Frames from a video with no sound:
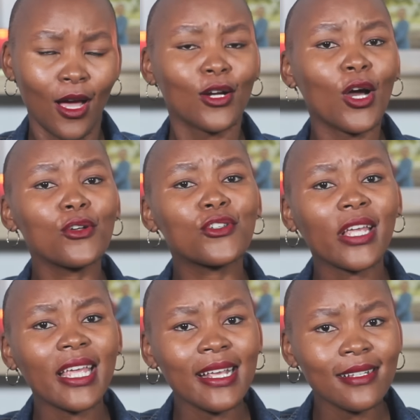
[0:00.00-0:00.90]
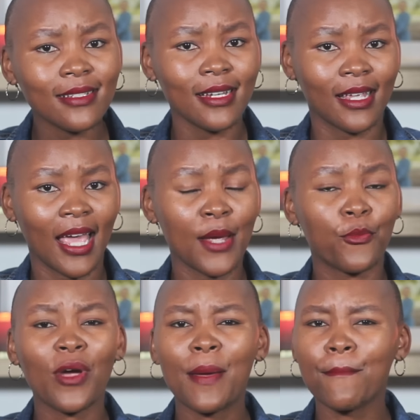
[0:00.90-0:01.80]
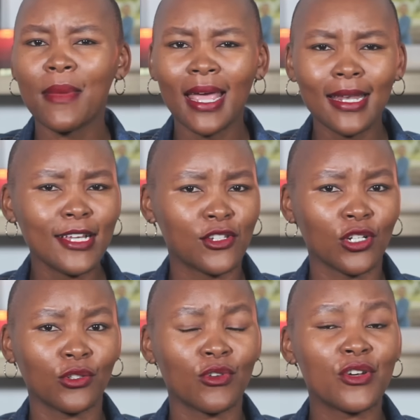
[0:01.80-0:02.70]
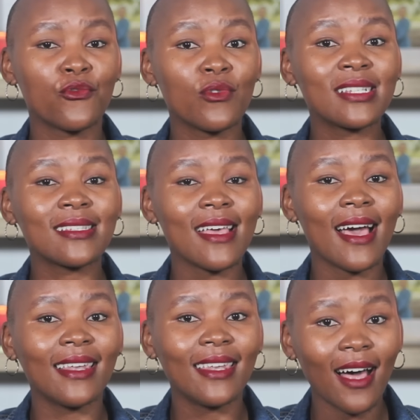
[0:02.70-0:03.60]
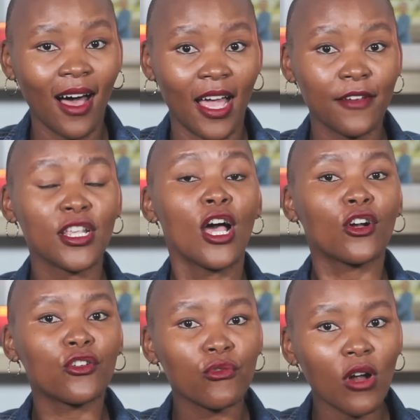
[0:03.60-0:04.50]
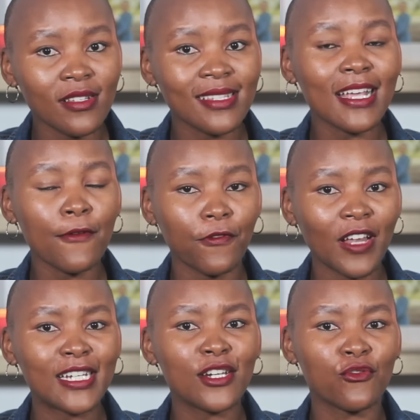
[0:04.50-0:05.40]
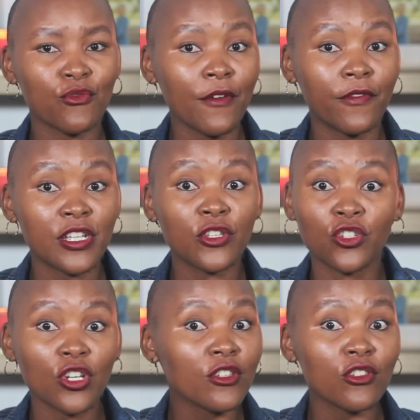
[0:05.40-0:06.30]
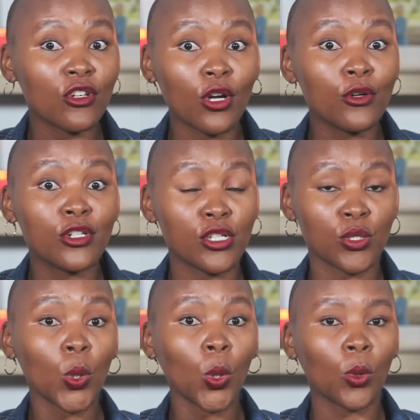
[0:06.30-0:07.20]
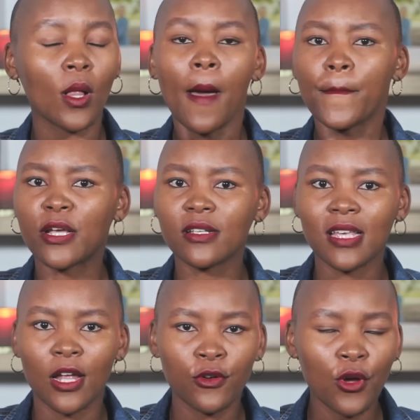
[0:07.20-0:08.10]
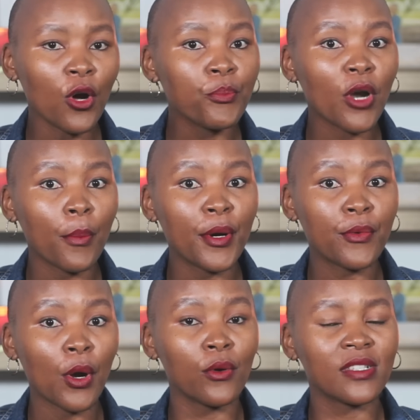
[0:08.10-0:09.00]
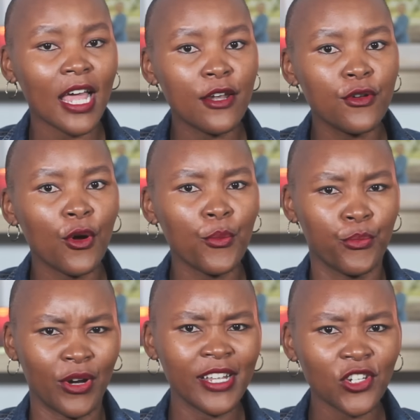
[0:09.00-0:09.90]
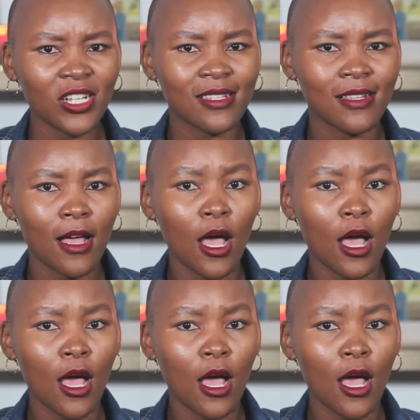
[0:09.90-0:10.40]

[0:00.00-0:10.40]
Go to Eastern Cape where many children risk their lives crossing flooded rivers just to go to school because there are no proper roads and no bridges.